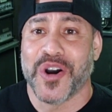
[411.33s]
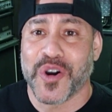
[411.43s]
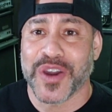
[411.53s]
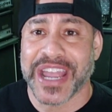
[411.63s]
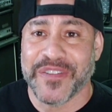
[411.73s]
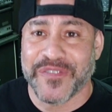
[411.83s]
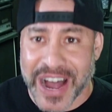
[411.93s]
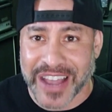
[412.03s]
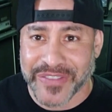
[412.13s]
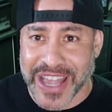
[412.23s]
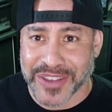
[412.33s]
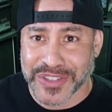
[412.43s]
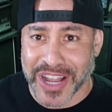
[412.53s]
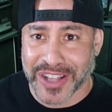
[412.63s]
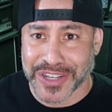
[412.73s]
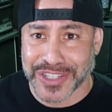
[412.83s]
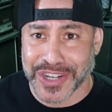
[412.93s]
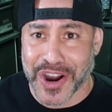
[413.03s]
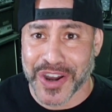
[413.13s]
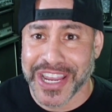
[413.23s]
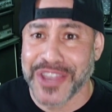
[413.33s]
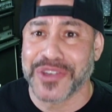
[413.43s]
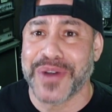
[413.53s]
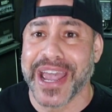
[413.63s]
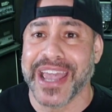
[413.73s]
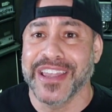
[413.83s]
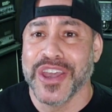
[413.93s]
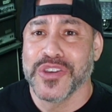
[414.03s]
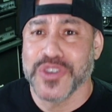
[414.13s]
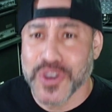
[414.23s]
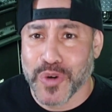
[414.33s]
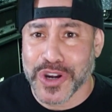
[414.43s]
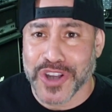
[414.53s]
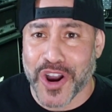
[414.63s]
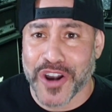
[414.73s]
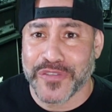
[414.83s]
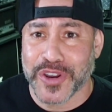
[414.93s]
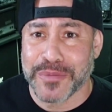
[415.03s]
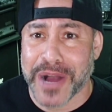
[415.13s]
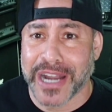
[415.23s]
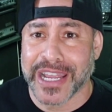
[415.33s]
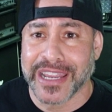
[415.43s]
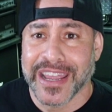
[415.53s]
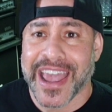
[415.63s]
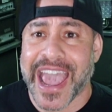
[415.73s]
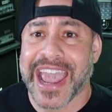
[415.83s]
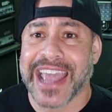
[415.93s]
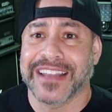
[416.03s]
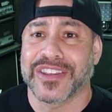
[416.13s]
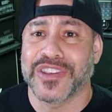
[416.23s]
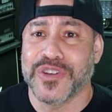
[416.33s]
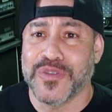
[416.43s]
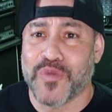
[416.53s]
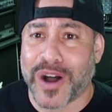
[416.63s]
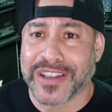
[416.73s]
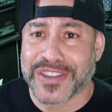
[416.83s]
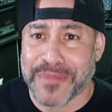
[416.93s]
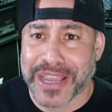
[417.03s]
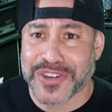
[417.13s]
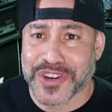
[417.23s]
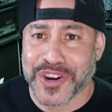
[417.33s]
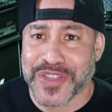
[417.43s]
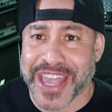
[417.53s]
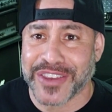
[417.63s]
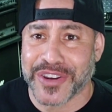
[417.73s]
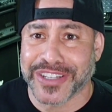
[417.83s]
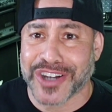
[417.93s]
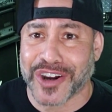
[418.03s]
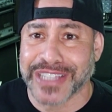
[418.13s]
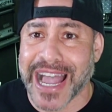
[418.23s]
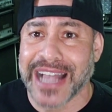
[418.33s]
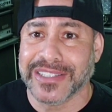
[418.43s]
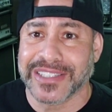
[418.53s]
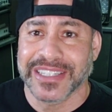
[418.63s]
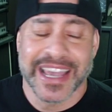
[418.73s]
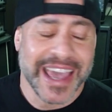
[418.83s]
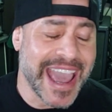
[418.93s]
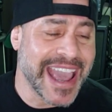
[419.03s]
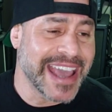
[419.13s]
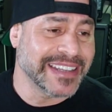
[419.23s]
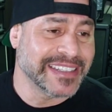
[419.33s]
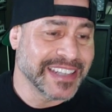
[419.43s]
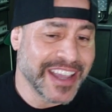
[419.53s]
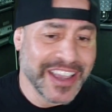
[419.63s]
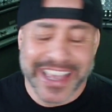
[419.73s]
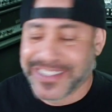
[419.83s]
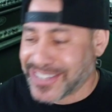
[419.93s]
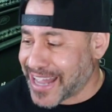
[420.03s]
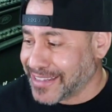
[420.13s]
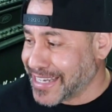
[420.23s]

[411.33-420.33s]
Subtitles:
or a $5,000 guitar. Either way, you worked hard for your money and you want to make sure that your guitar lasts and it's not